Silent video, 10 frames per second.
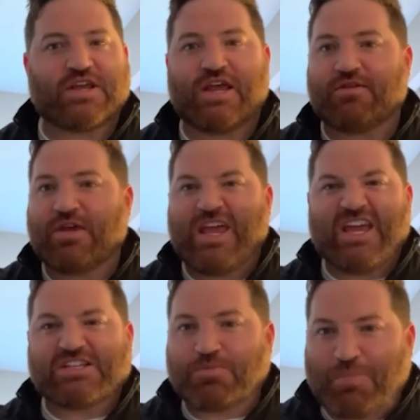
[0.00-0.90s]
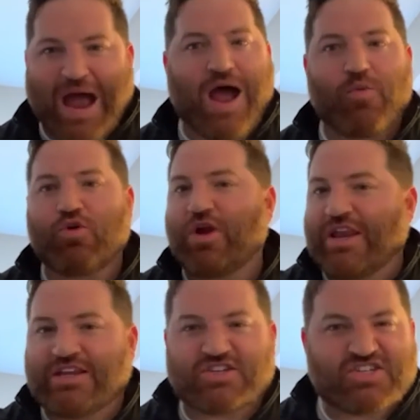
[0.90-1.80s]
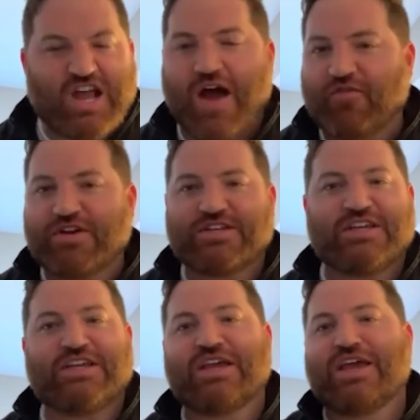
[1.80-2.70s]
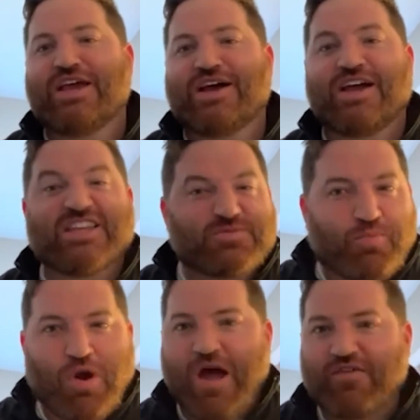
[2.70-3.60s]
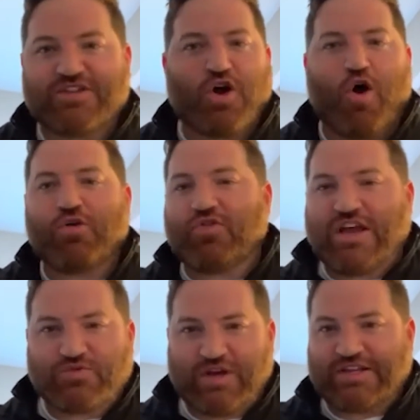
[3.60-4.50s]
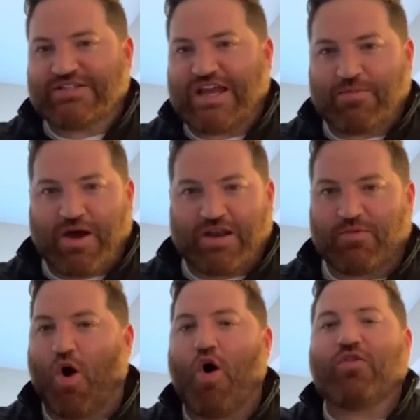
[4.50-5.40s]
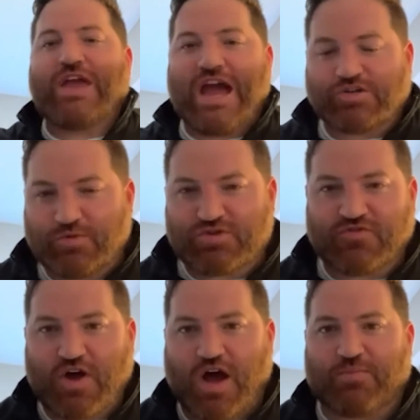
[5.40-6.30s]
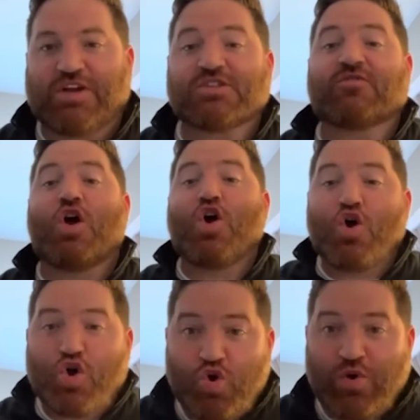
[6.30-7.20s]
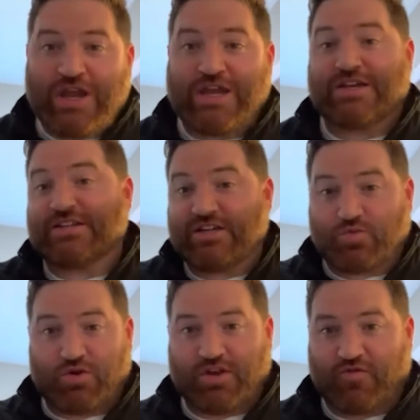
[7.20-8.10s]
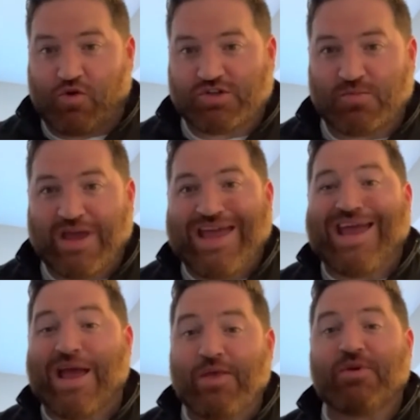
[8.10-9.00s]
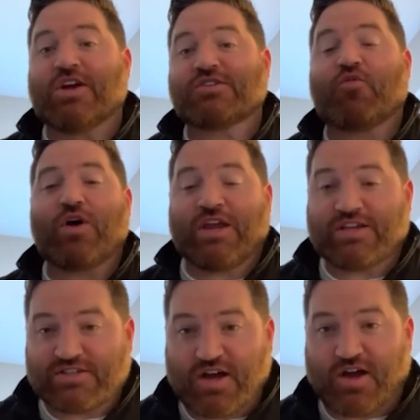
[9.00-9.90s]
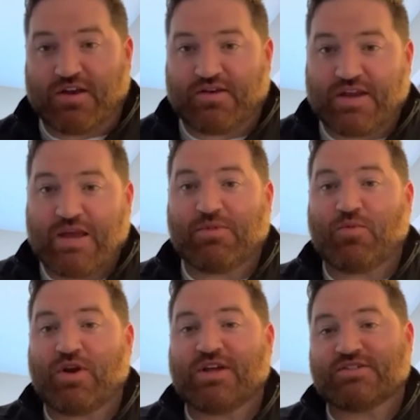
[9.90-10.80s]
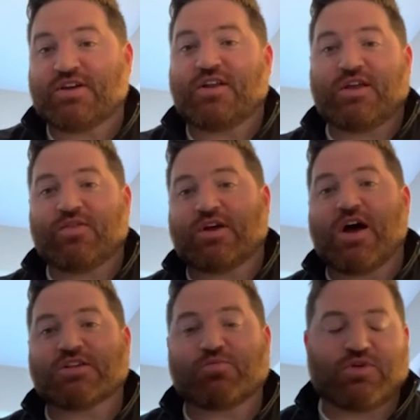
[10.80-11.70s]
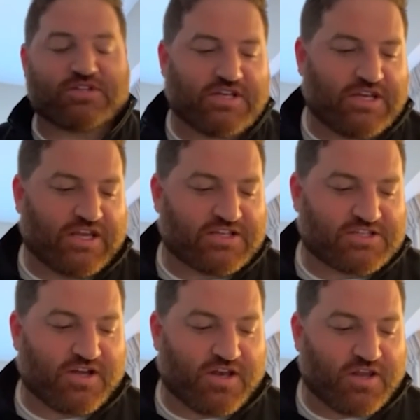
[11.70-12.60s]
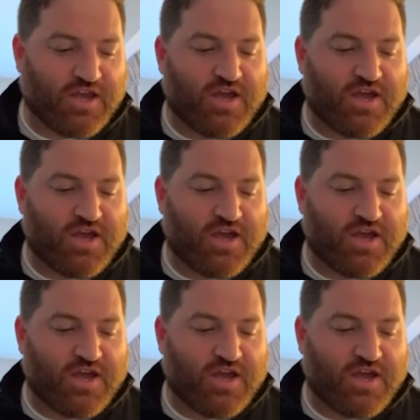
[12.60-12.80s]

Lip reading: and his power and his sovereignty, his providence, all the things we can say about him, all the attributes of God. Because of who he is, he's worthy of worship. And then because of what he has done, namely what he has done in the gospel and sending his son